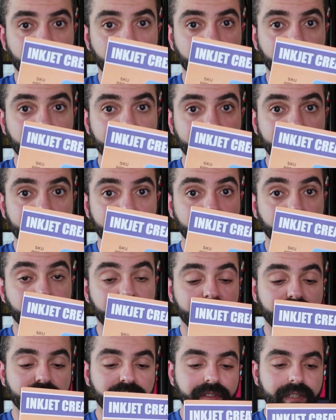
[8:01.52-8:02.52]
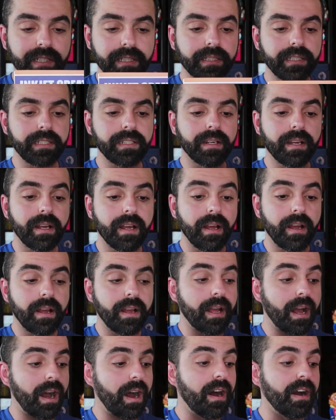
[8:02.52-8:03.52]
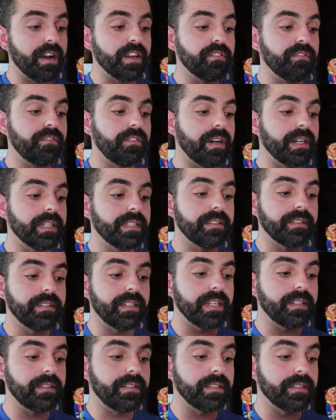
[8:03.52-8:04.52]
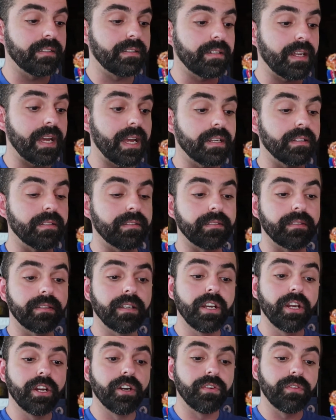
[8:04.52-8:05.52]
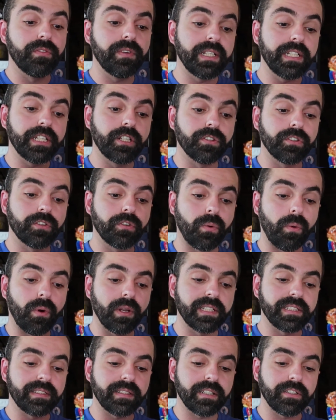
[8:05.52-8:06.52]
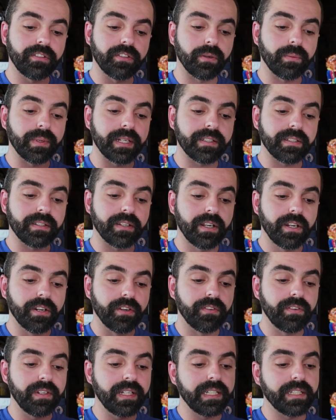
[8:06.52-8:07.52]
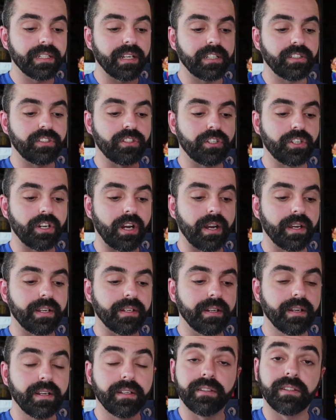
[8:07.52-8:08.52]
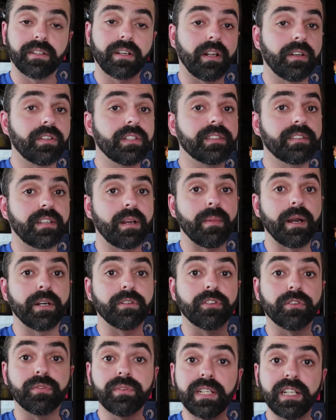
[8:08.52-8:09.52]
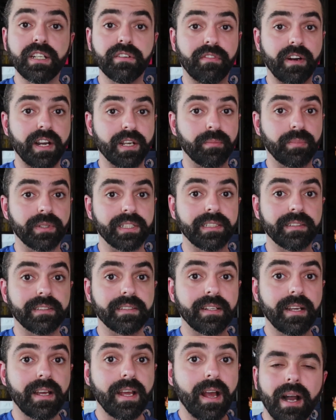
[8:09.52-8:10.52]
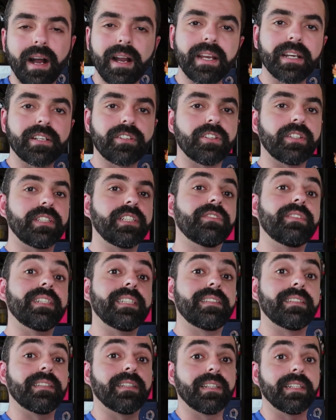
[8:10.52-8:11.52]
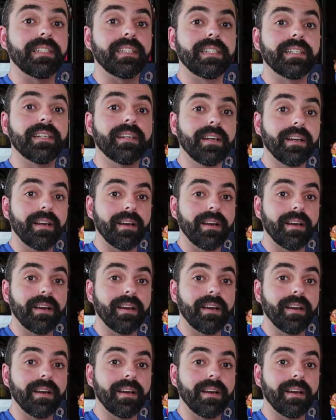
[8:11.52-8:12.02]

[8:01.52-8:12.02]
for this specifically. I find that it has really good quality to it, really nice shine, the colors come out really vibrant. I actually recently